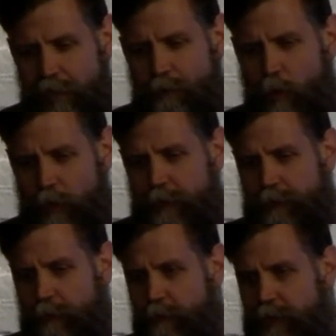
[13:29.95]
more
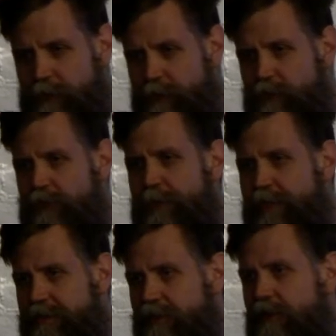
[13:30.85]
useful for researchers, but
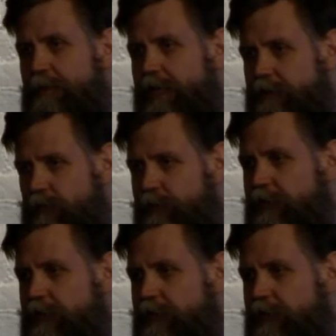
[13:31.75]
that's going to be sort